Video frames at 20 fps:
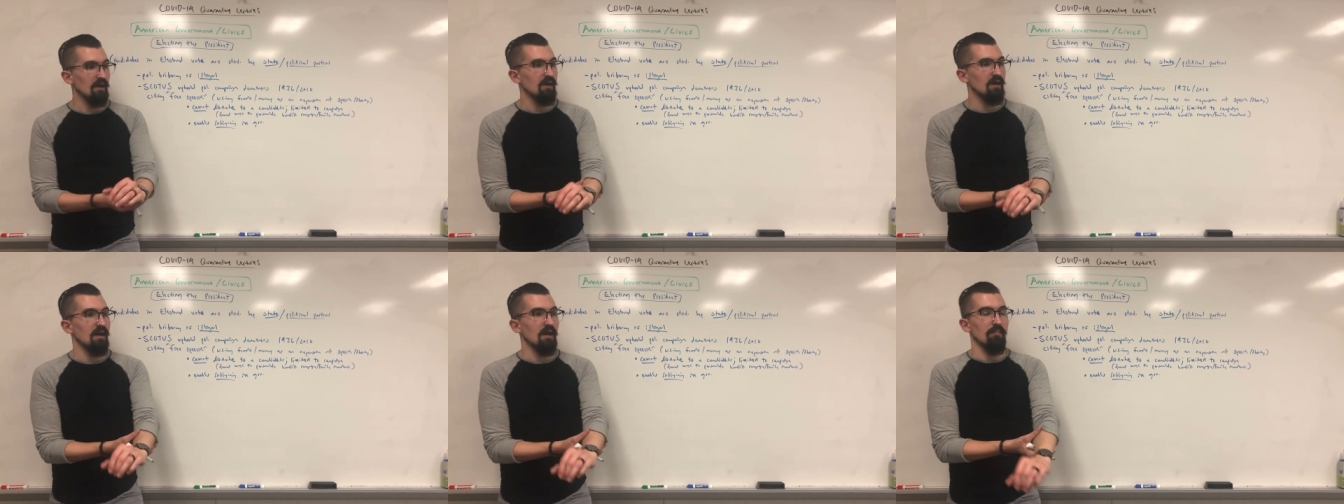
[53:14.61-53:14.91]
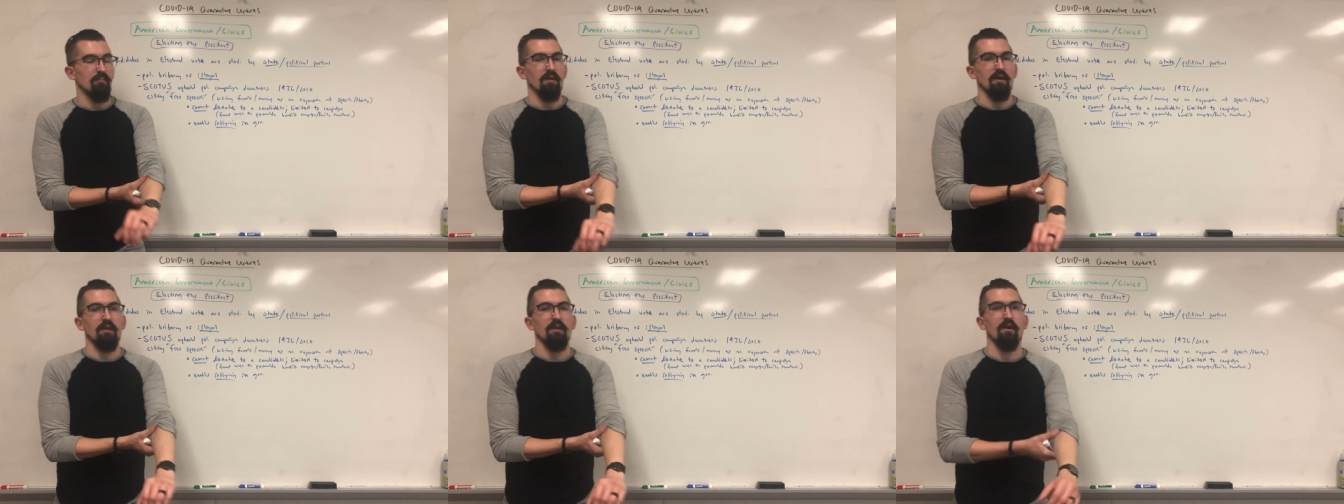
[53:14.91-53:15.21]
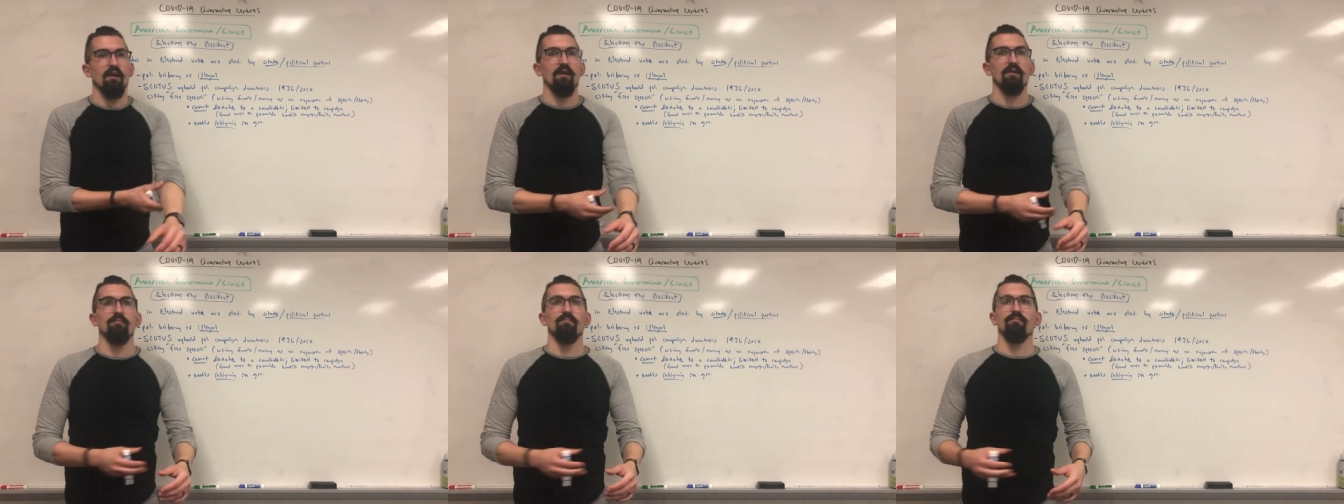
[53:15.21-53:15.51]
by
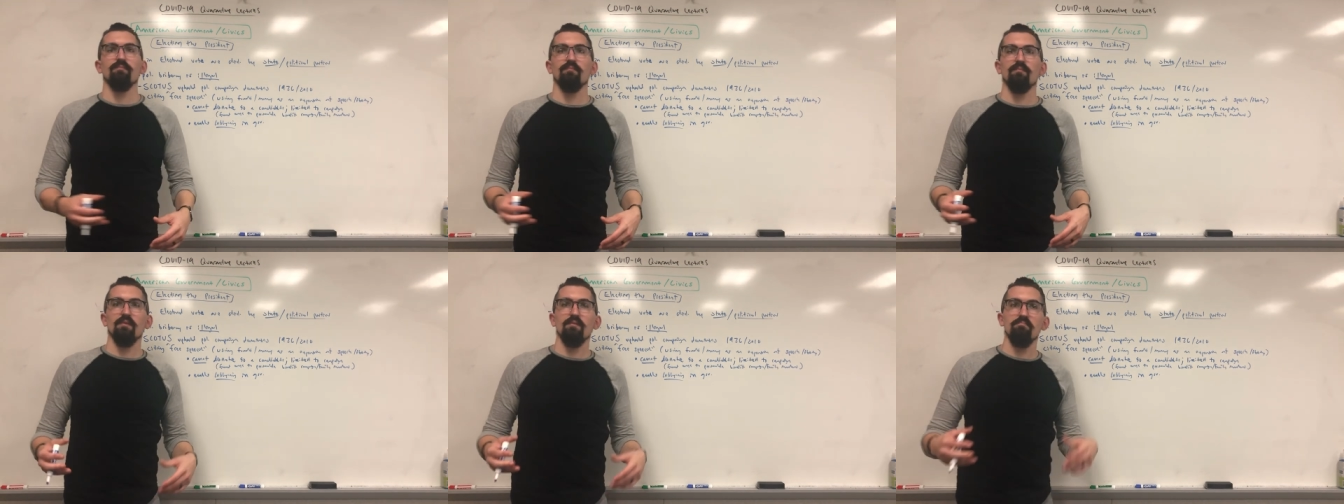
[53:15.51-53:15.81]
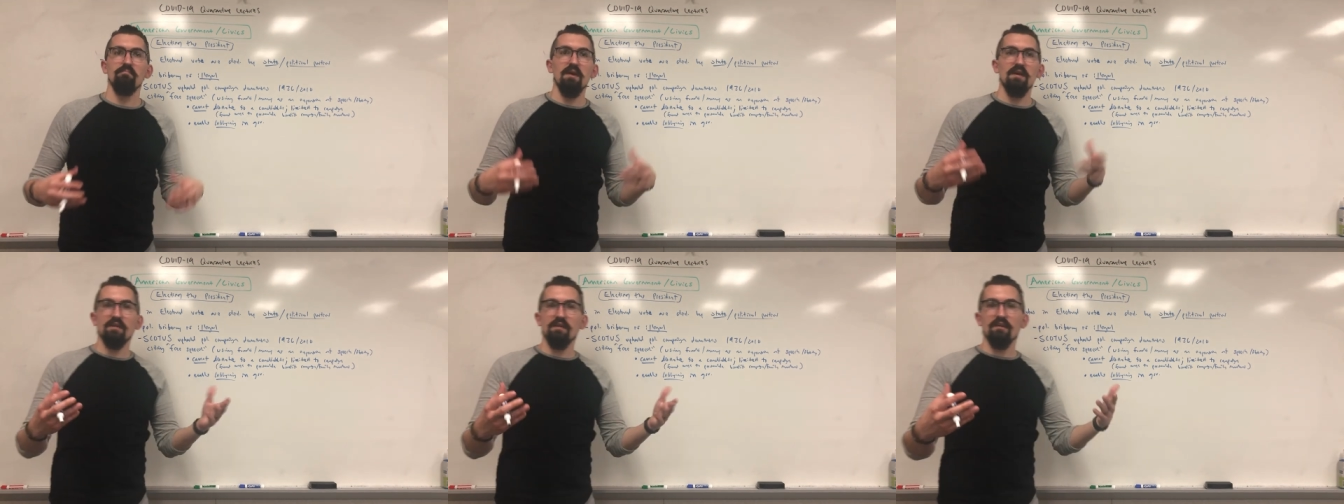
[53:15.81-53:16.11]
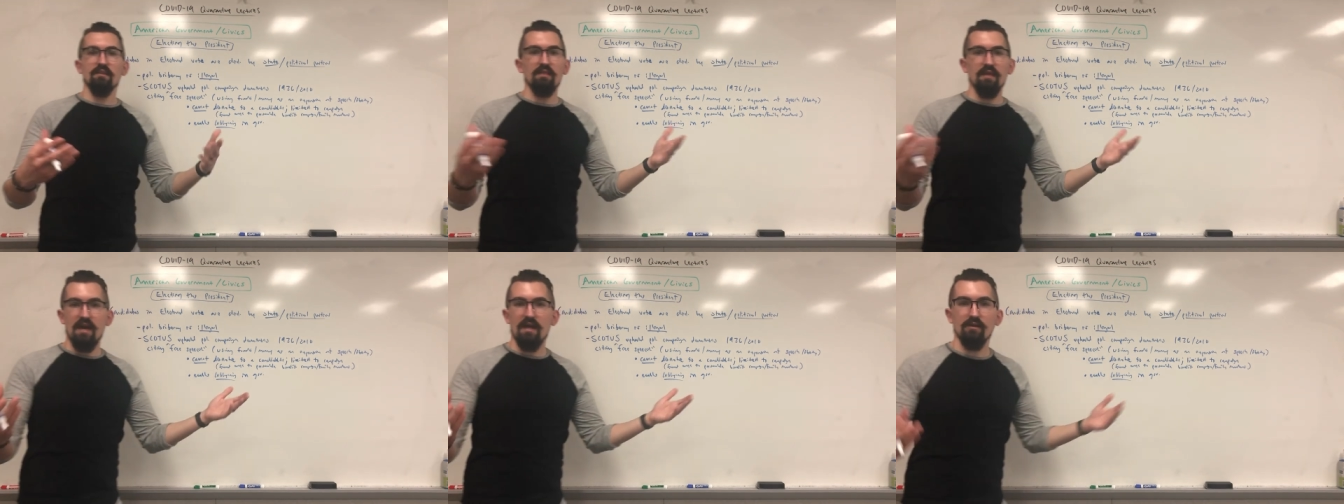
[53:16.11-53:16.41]
not
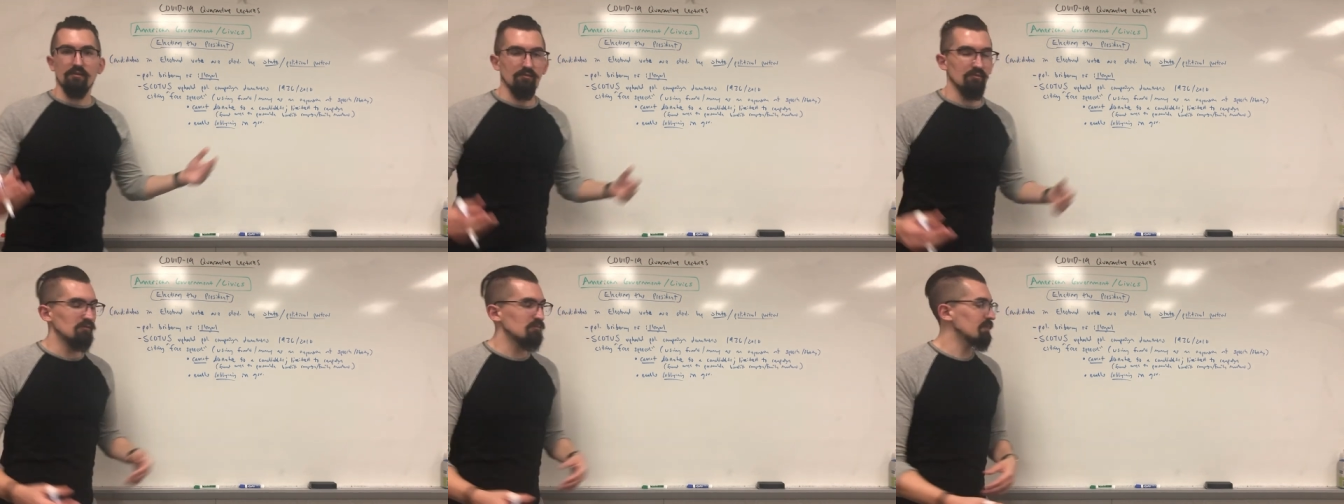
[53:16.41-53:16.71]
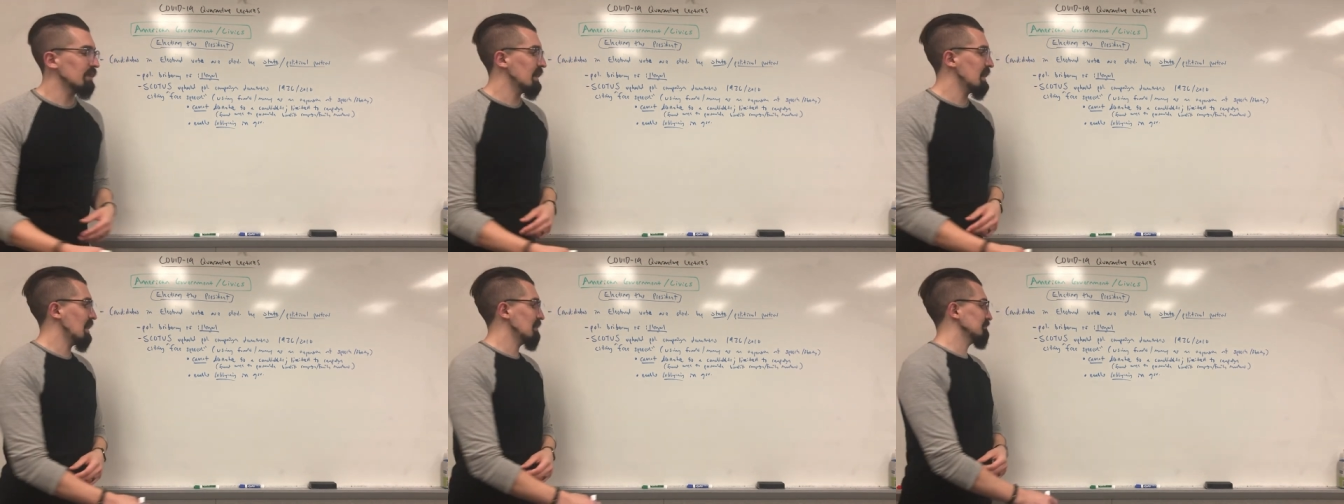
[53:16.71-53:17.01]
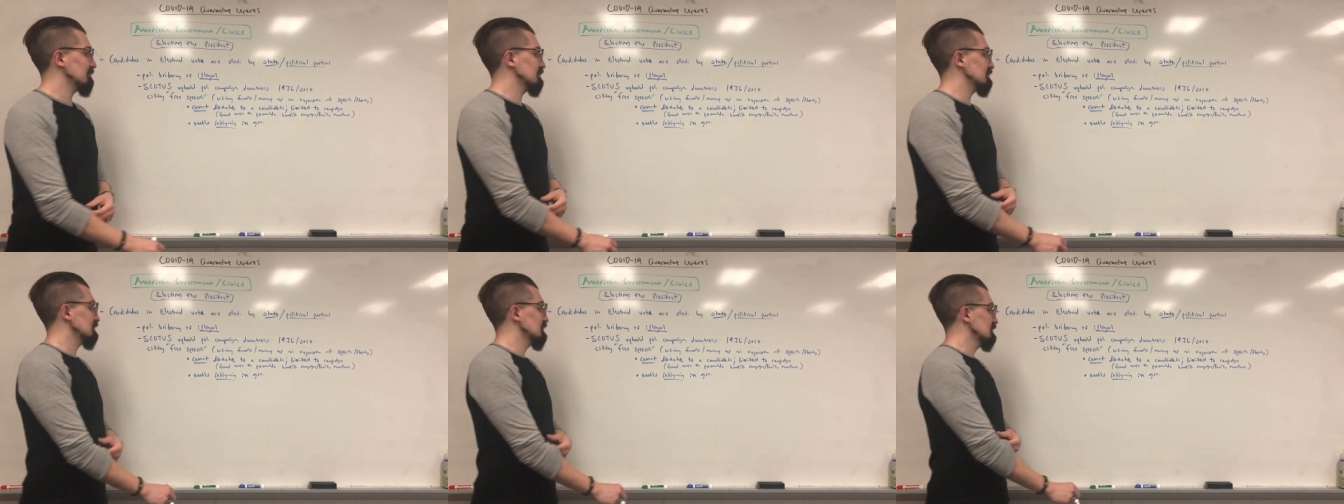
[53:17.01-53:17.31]
making that group
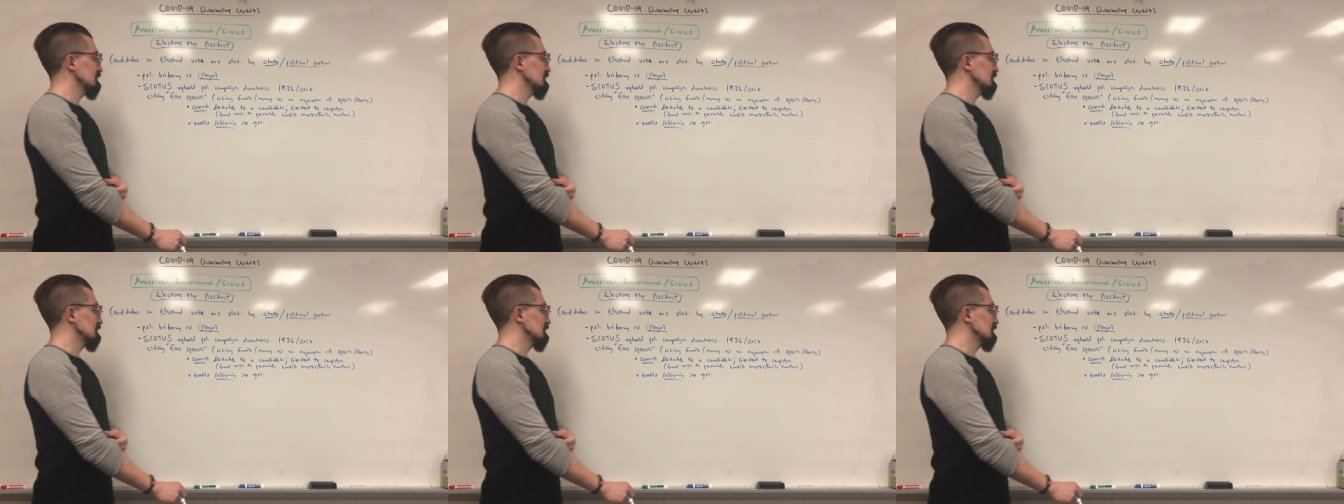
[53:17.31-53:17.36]
happy.